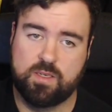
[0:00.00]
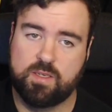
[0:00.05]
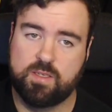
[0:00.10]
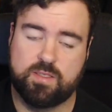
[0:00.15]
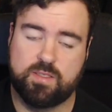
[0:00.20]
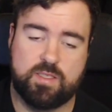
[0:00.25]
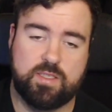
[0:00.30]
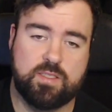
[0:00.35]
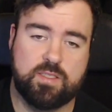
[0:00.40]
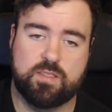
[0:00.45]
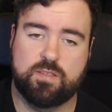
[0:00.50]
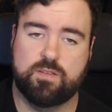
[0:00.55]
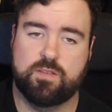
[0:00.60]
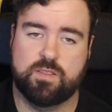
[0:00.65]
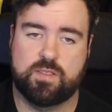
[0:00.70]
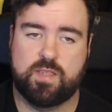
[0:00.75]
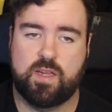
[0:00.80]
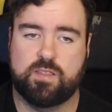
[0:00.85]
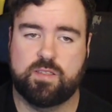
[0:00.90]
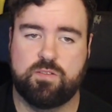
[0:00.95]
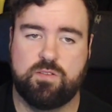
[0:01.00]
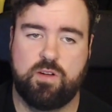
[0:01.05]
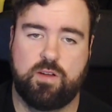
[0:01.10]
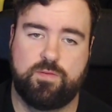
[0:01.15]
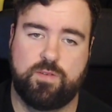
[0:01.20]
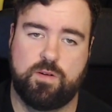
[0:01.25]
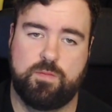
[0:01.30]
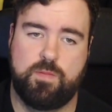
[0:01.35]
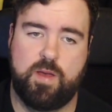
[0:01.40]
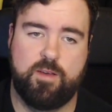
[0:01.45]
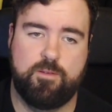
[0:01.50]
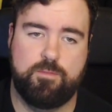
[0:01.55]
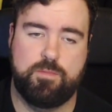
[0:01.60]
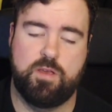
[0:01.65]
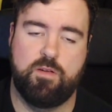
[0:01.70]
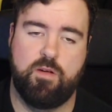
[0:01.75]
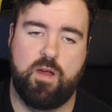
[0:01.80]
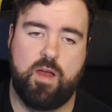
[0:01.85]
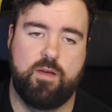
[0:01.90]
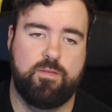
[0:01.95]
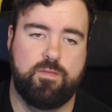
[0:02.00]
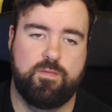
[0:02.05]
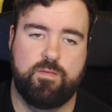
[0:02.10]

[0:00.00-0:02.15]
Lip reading: These stats are all from FBref,